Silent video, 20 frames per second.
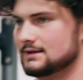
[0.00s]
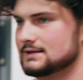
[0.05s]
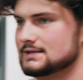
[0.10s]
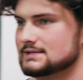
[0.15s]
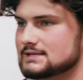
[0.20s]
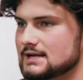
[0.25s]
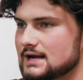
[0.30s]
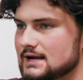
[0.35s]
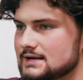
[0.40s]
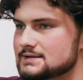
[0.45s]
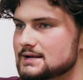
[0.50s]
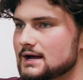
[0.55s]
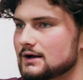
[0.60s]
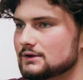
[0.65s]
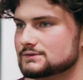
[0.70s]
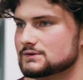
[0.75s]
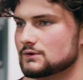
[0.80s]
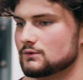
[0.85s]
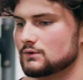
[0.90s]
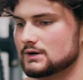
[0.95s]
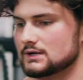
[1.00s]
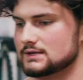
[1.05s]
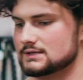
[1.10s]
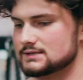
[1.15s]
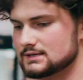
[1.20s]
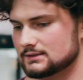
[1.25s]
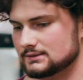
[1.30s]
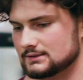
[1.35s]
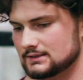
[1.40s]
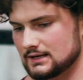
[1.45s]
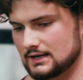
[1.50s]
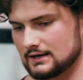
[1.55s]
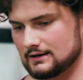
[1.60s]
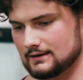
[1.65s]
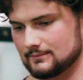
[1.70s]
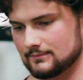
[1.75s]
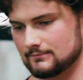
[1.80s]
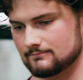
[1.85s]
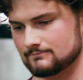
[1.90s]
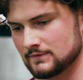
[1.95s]
side deltoids,
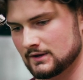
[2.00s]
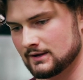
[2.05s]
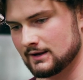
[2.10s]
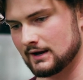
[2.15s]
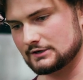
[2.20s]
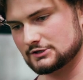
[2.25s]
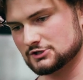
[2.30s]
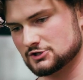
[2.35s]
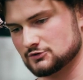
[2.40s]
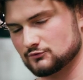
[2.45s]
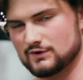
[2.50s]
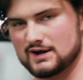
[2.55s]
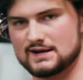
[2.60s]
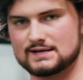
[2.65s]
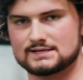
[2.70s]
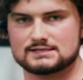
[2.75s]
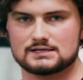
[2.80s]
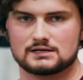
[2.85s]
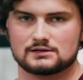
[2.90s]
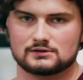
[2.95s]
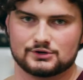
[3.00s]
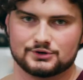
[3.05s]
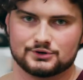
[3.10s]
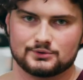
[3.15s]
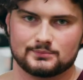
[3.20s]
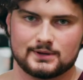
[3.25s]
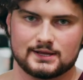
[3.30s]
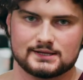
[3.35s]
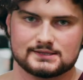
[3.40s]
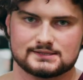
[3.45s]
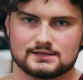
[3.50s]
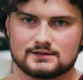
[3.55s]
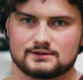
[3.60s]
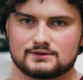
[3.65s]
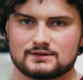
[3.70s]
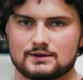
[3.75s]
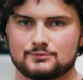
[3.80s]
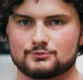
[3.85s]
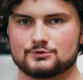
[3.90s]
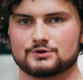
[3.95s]
I just raised it a little bit,
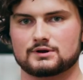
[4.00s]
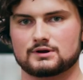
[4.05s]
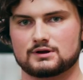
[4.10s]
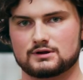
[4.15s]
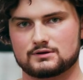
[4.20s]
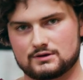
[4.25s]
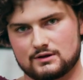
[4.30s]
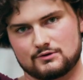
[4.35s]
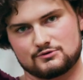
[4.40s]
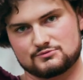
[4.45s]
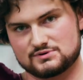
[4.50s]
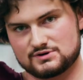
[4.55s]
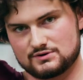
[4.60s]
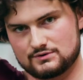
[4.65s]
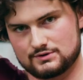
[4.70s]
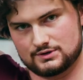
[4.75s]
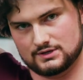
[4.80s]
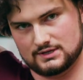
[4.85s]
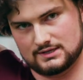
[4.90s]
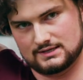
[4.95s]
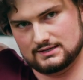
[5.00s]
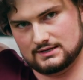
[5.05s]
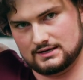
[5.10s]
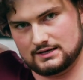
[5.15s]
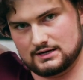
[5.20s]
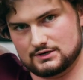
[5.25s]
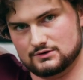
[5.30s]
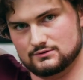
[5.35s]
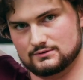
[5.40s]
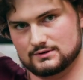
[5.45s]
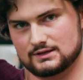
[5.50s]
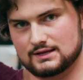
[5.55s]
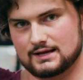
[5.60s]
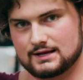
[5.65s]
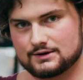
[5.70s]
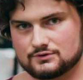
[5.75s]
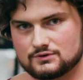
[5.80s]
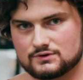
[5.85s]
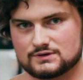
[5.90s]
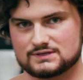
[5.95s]
and then we're gonna be doing
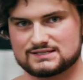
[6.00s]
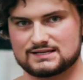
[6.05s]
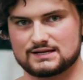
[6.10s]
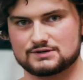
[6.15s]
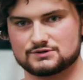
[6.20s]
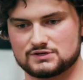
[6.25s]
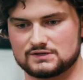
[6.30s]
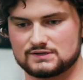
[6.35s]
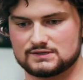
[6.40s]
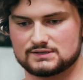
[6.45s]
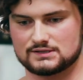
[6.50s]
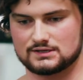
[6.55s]
unilateral extensions.